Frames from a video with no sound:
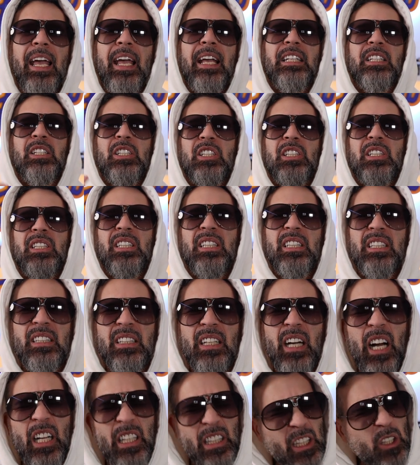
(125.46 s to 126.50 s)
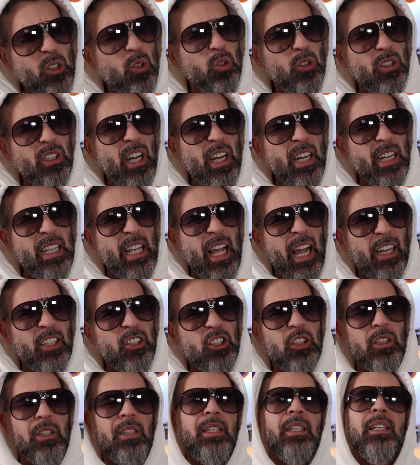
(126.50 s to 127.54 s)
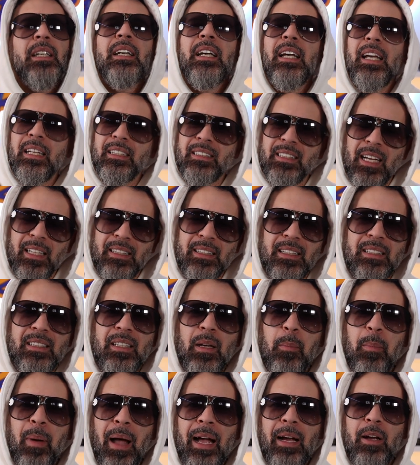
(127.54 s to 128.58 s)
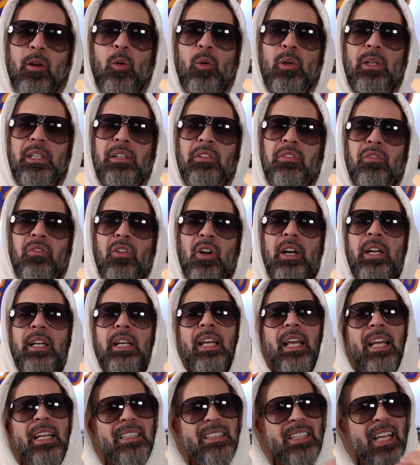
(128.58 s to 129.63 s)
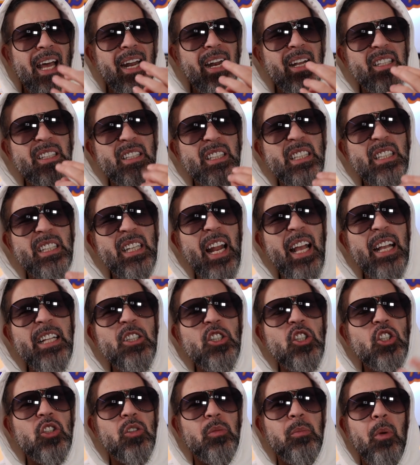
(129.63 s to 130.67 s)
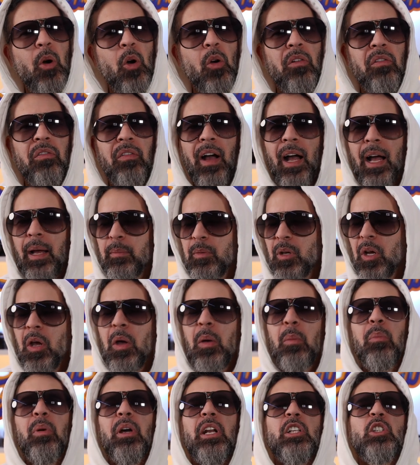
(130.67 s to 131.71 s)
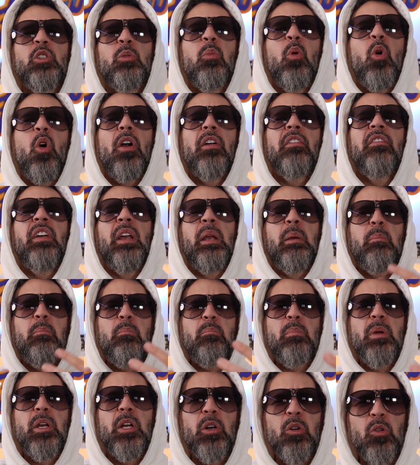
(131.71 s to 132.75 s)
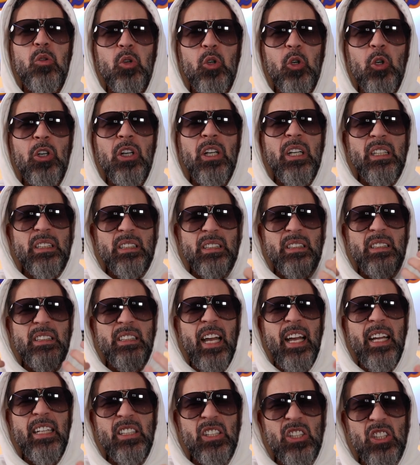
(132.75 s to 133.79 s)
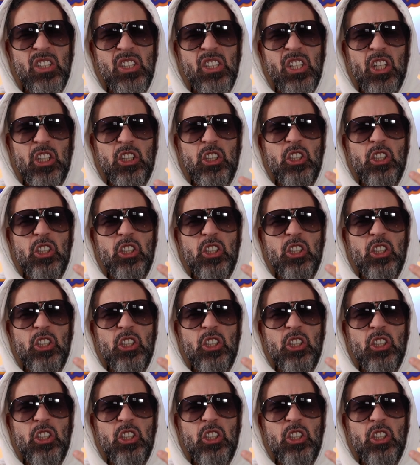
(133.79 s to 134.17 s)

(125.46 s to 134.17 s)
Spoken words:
it's a little nutty, actually. It's got the tobacco leaf running. It's got a slight smoke vibe, but it's more of a mineral, dense,